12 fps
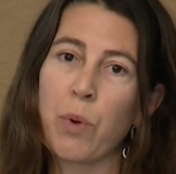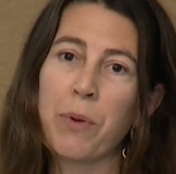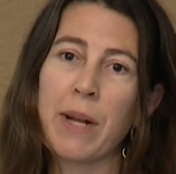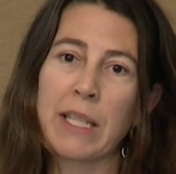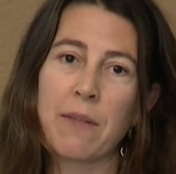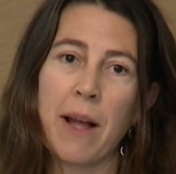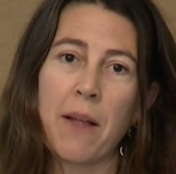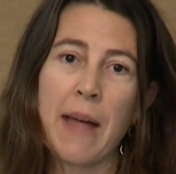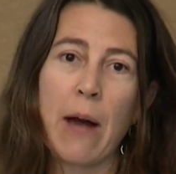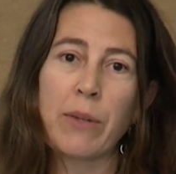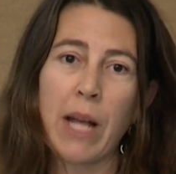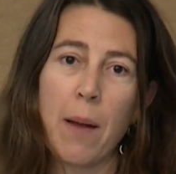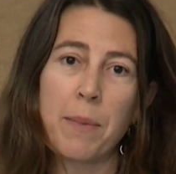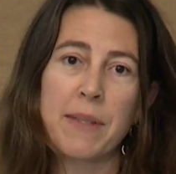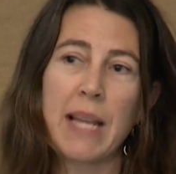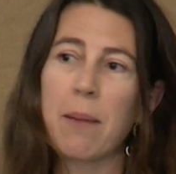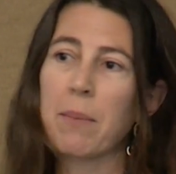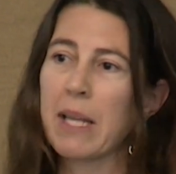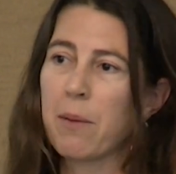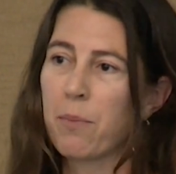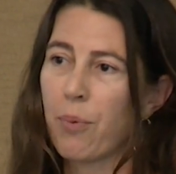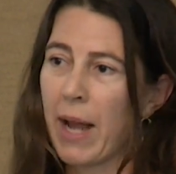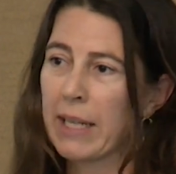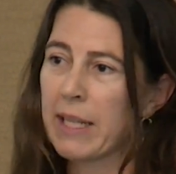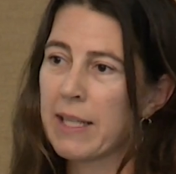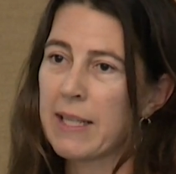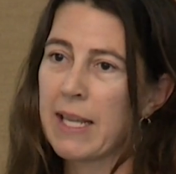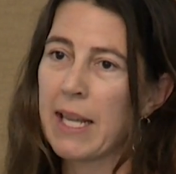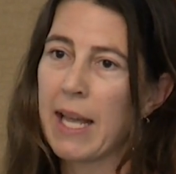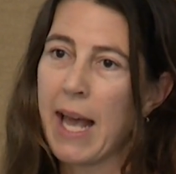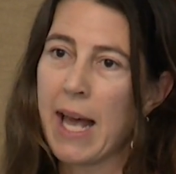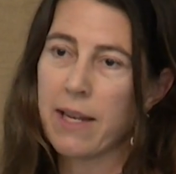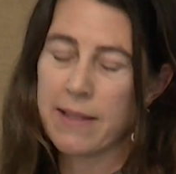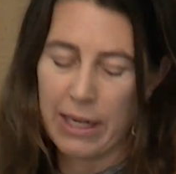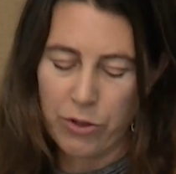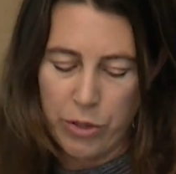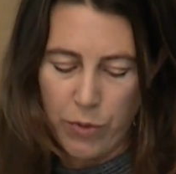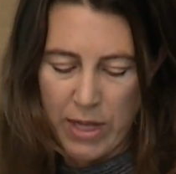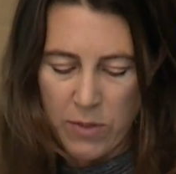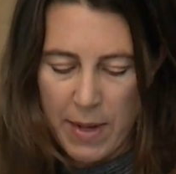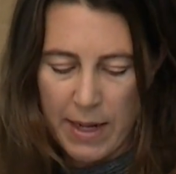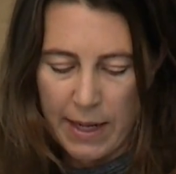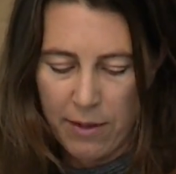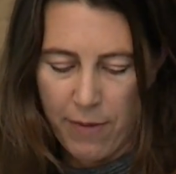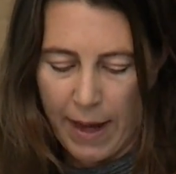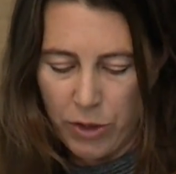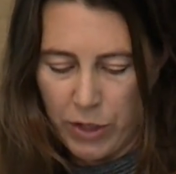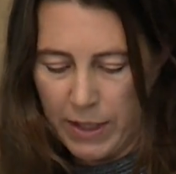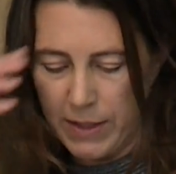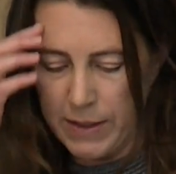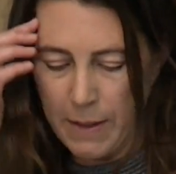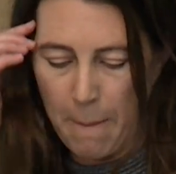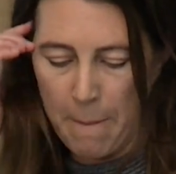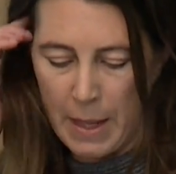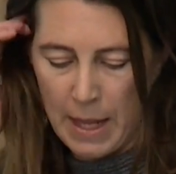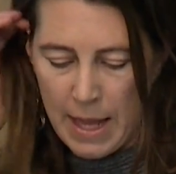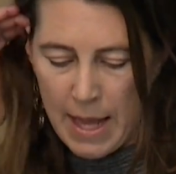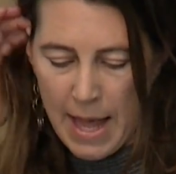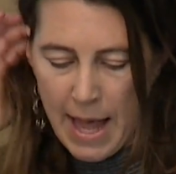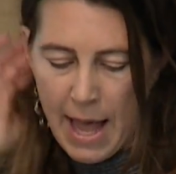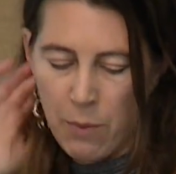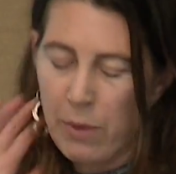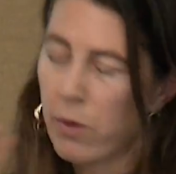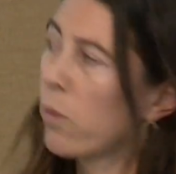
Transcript: reproductive health outcomes, namely pregnancy and sexually transmitted infections. And we